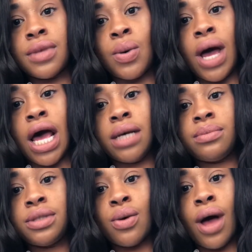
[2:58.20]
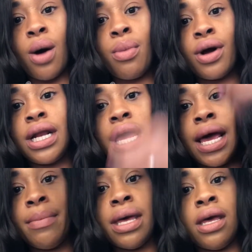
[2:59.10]
Okay, so our boy
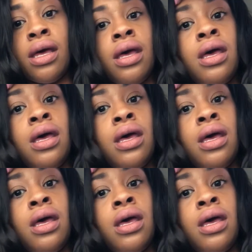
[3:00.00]
Damon